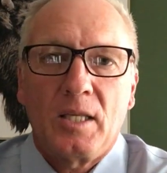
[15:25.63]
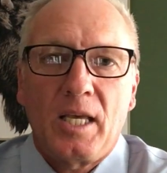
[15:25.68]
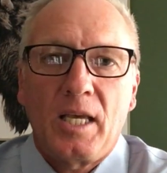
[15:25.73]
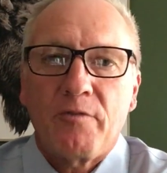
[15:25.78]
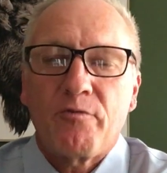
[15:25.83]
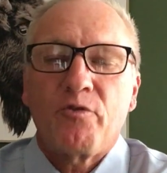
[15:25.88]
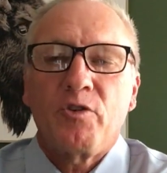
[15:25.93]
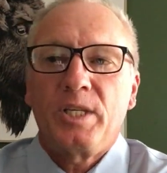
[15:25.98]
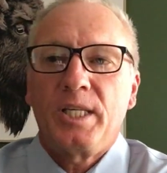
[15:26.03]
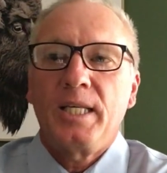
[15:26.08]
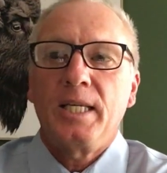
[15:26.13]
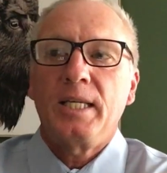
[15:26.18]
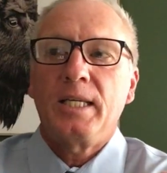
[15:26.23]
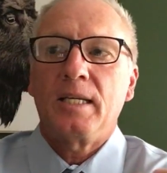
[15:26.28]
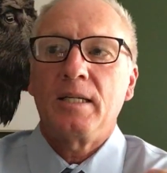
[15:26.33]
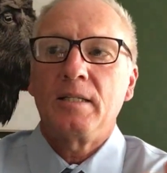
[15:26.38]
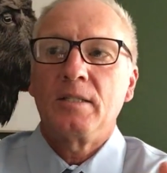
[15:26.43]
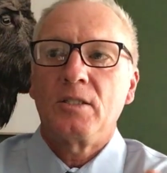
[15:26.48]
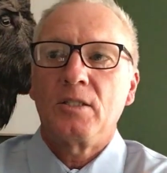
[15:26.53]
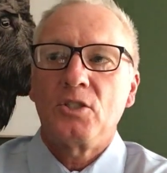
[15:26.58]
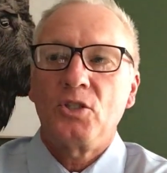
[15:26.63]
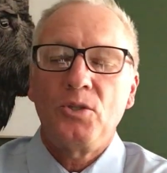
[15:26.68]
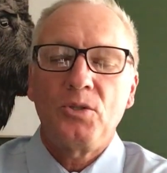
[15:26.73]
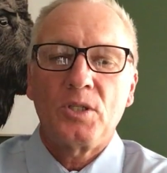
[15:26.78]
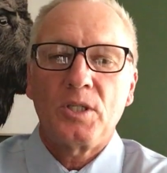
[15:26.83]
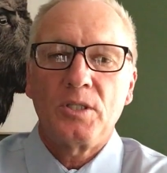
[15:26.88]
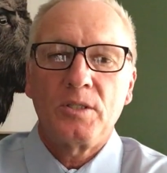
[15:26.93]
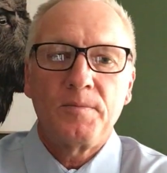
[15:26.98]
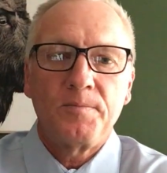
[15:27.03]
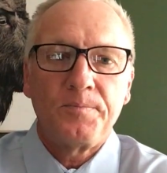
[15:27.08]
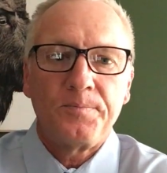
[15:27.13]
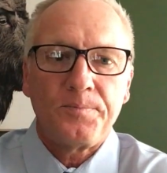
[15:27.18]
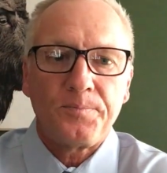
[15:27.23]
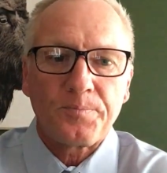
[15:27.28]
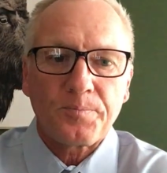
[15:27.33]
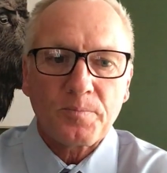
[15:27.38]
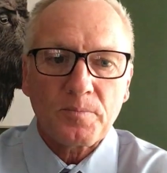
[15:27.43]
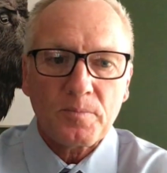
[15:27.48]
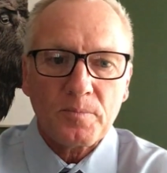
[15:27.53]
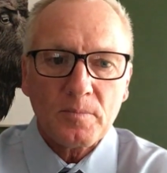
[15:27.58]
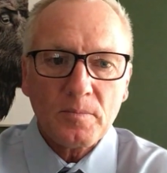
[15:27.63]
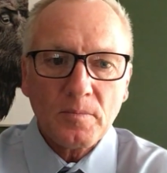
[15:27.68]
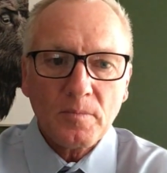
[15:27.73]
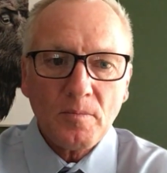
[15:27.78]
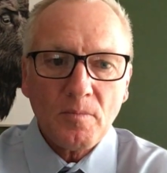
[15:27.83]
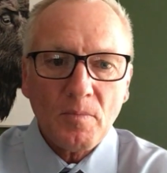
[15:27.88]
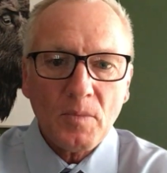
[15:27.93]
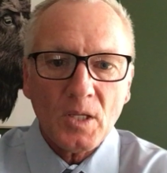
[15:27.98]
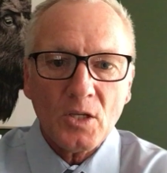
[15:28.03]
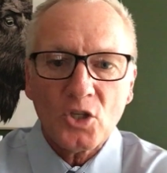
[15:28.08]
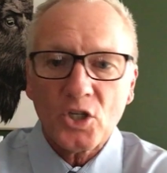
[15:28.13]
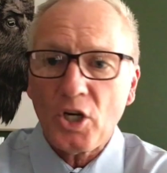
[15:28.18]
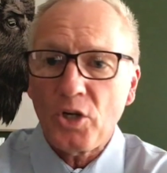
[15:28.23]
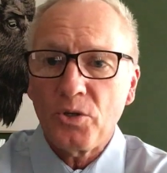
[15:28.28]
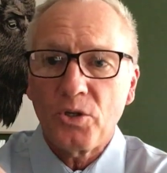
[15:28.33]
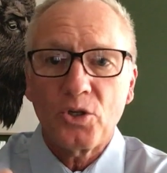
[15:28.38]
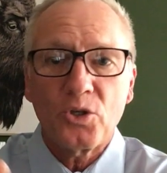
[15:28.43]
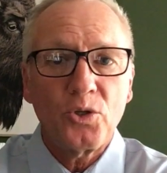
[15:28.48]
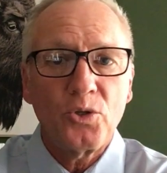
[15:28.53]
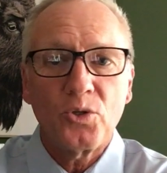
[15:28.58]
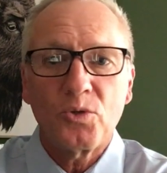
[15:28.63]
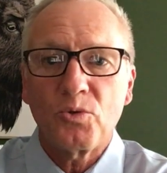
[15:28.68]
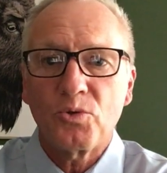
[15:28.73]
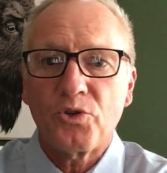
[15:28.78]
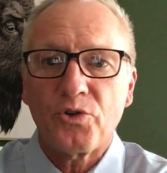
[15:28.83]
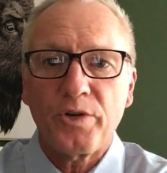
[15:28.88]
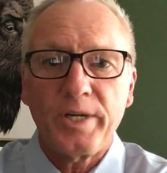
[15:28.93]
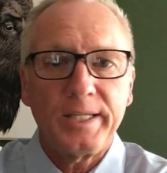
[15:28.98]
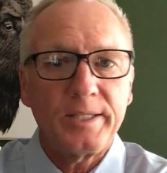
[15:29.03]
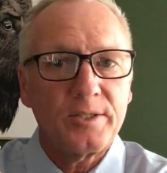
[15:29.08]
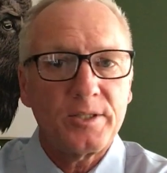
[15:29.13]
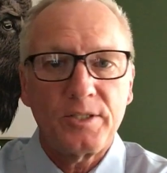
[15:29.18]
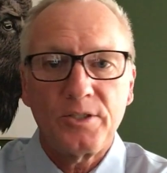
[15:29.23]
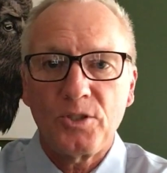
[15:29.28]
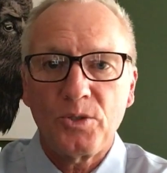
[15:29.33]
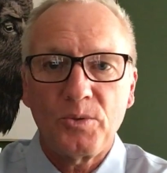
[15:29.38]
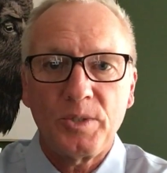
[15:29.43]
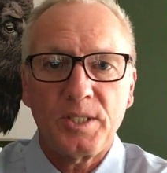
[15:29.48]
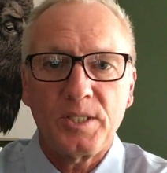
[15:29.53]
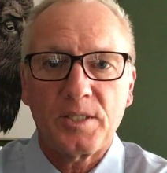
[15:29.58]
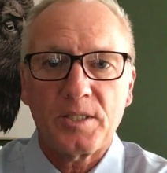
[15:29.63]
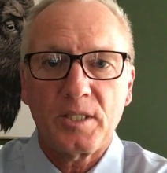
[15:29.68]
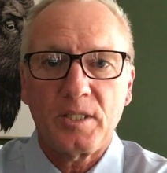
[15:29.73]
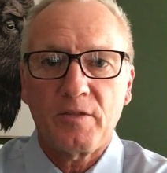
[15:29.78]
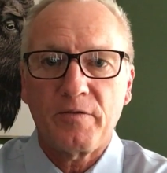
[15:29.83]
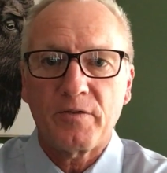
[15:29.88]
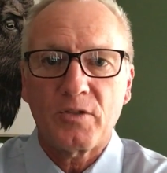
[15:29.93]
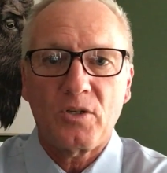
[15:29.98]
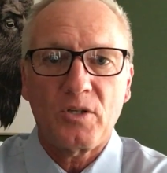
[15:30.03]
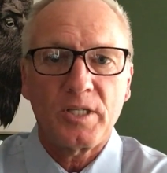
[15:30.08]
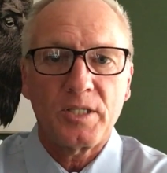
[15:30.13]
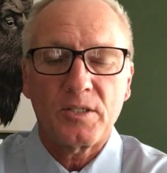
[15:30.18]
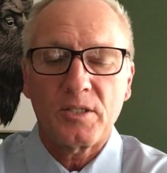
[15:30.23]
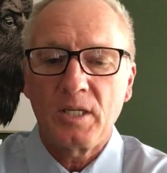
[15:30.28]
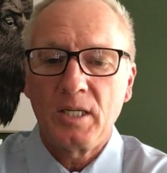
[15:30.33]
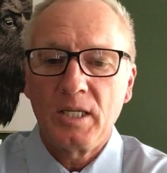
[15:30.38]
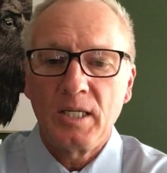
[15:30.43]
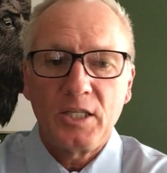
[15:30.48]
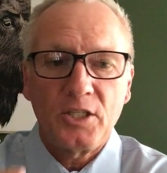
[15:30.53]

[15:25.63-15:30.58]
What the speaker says: every year you can go to Google Trends and do it yourself, guys.